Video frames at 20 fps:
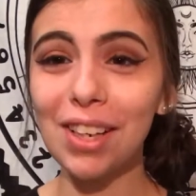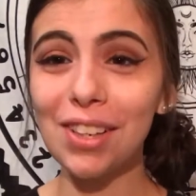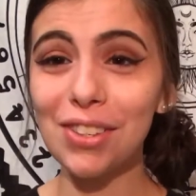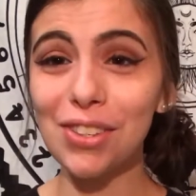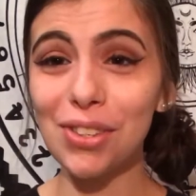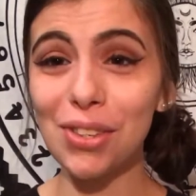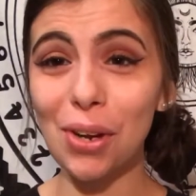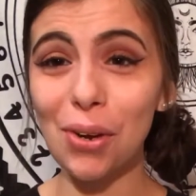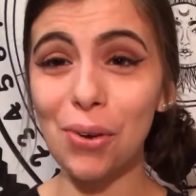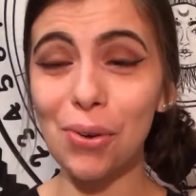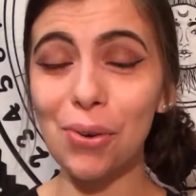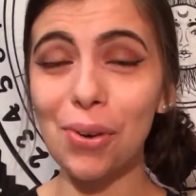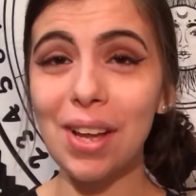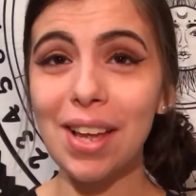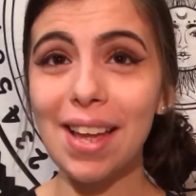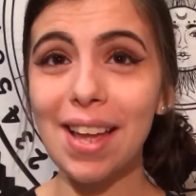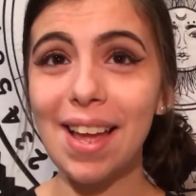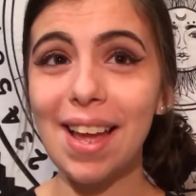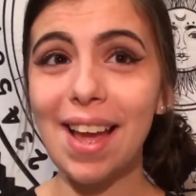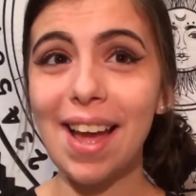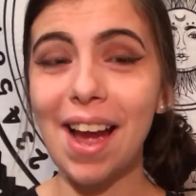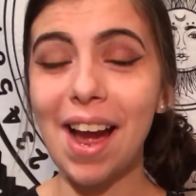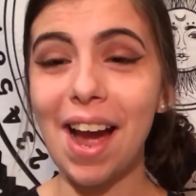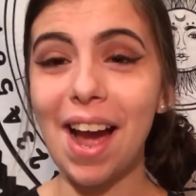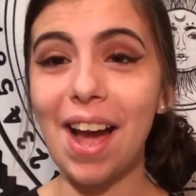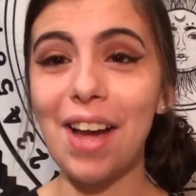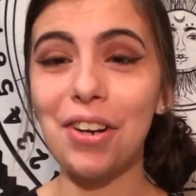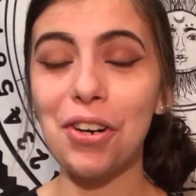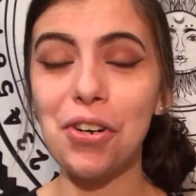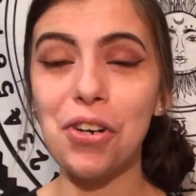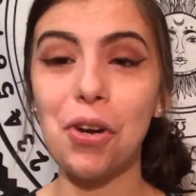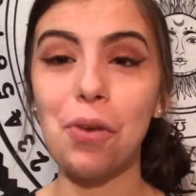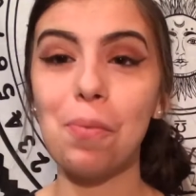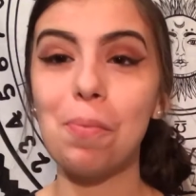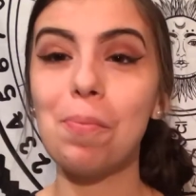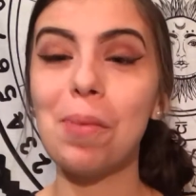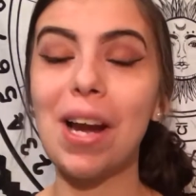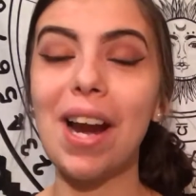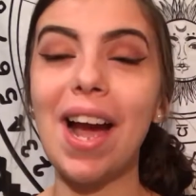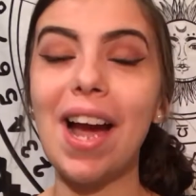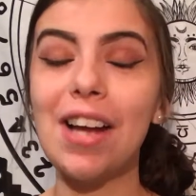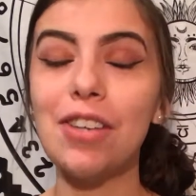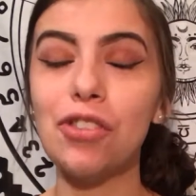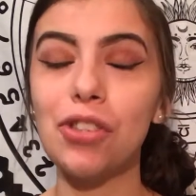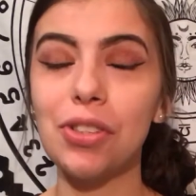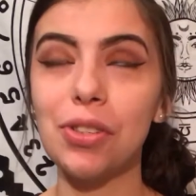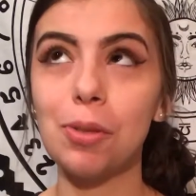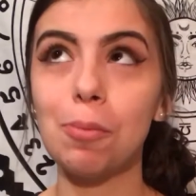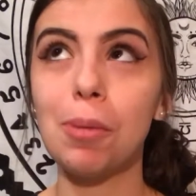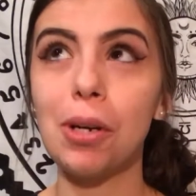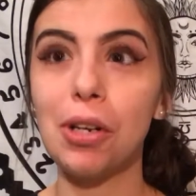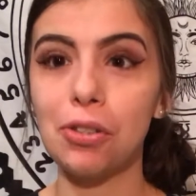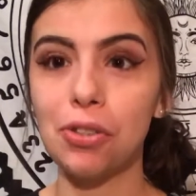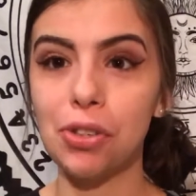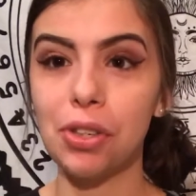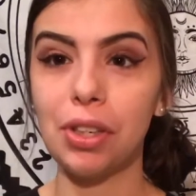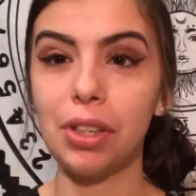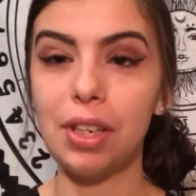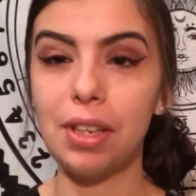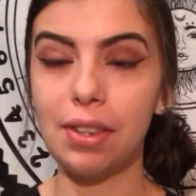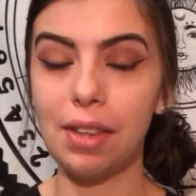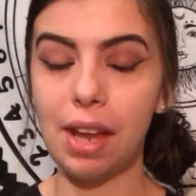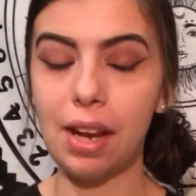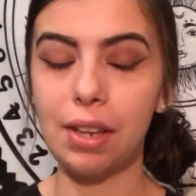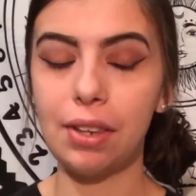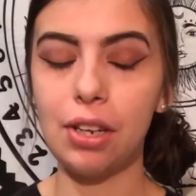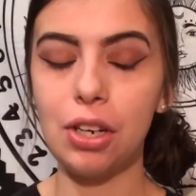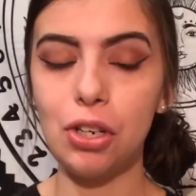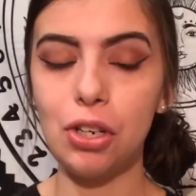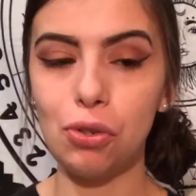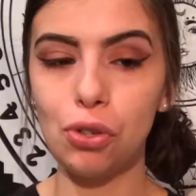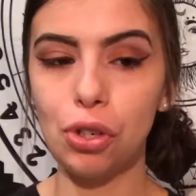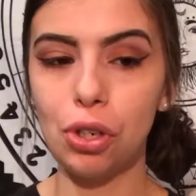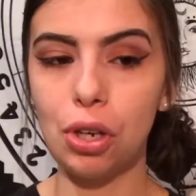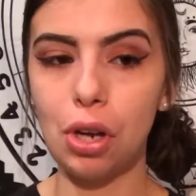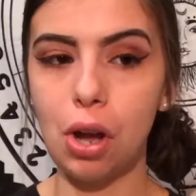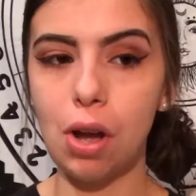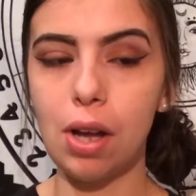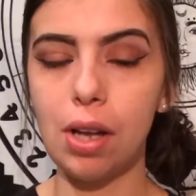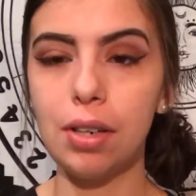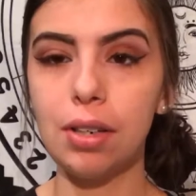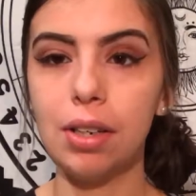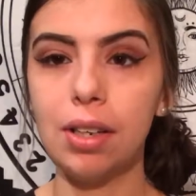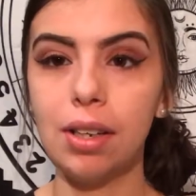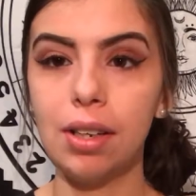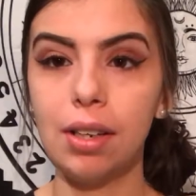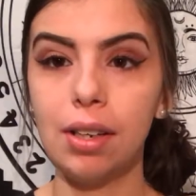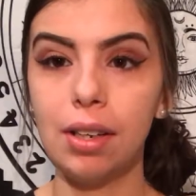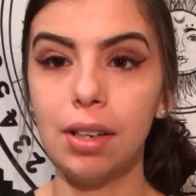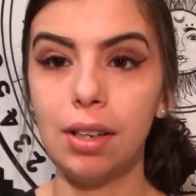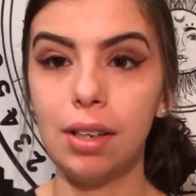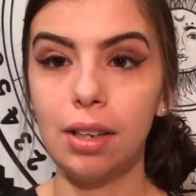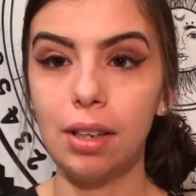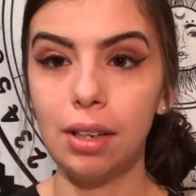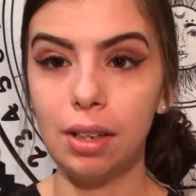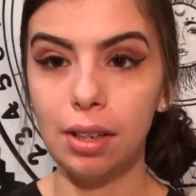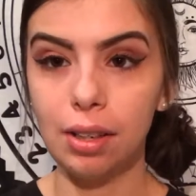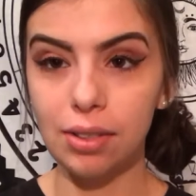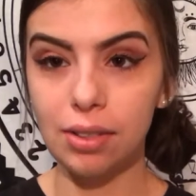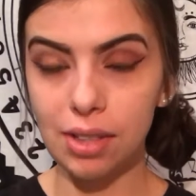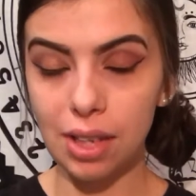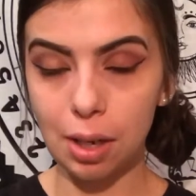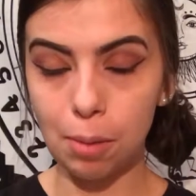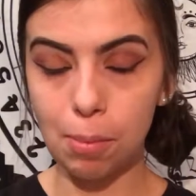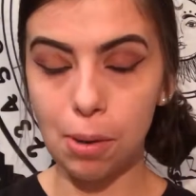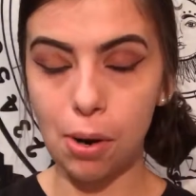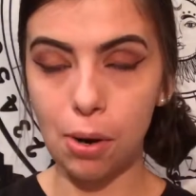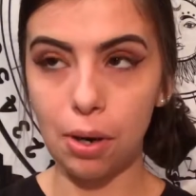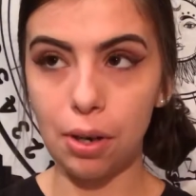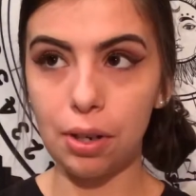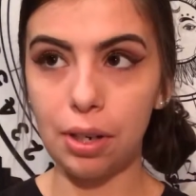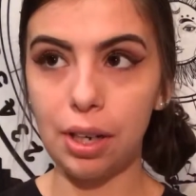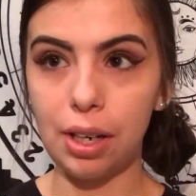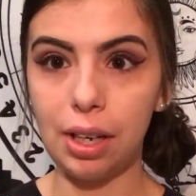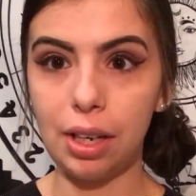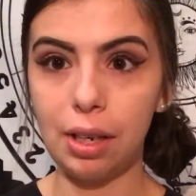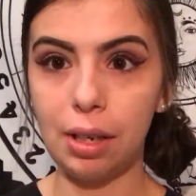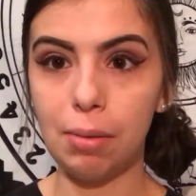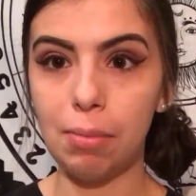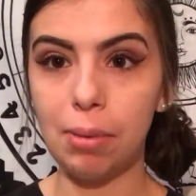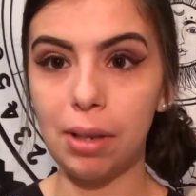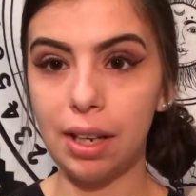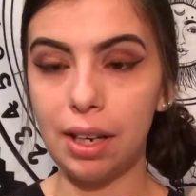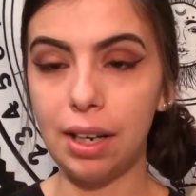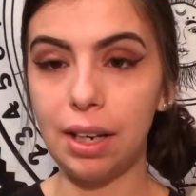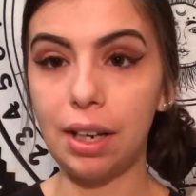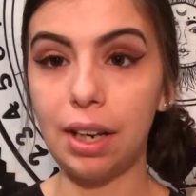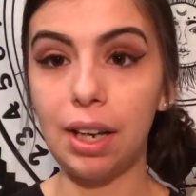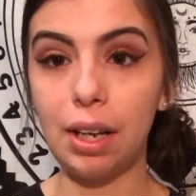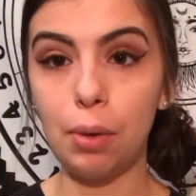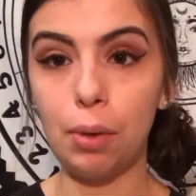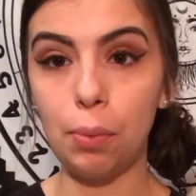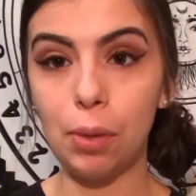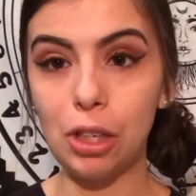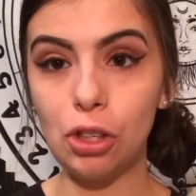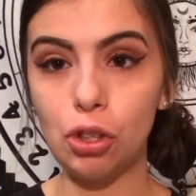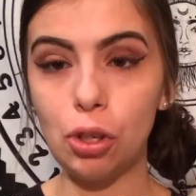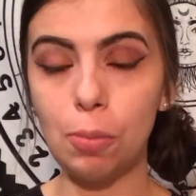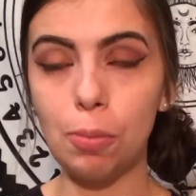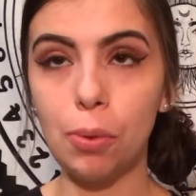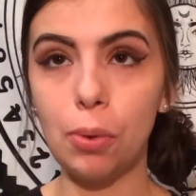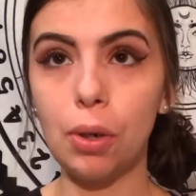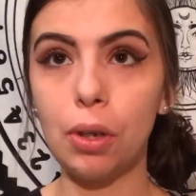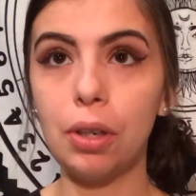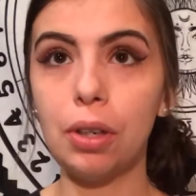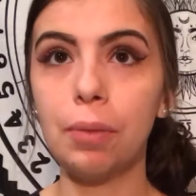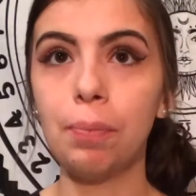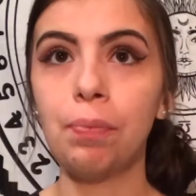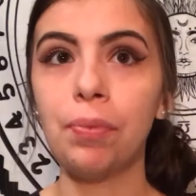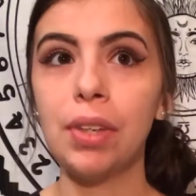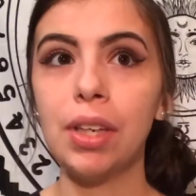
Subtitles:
So I don't know, but I just personally think should not take part in playing a Ouija board.